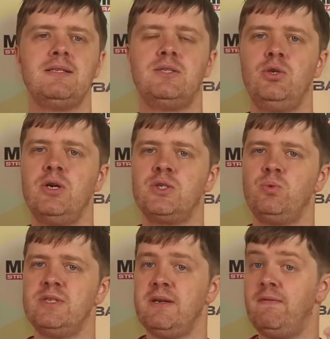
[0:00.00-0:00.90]

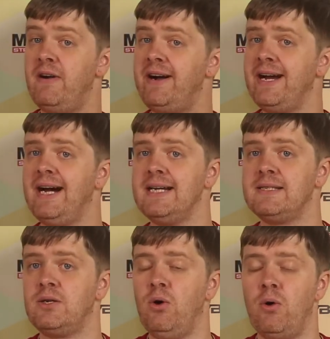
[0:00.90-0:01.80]
students with a very high
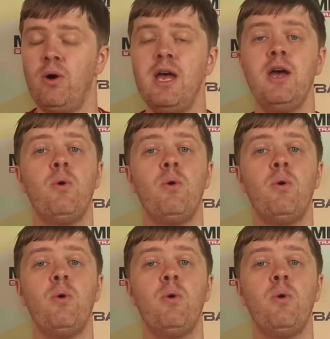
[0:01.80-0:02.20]
score.